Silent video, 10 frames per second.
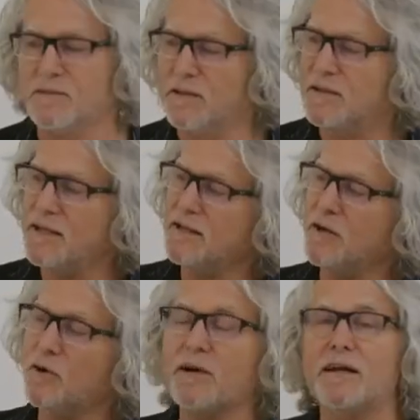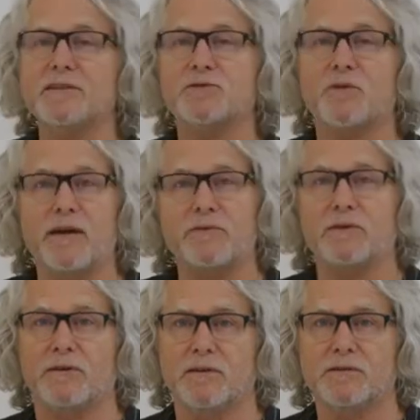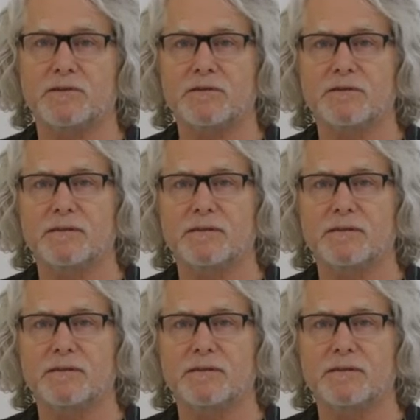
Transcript: The neatly organized driver enclosure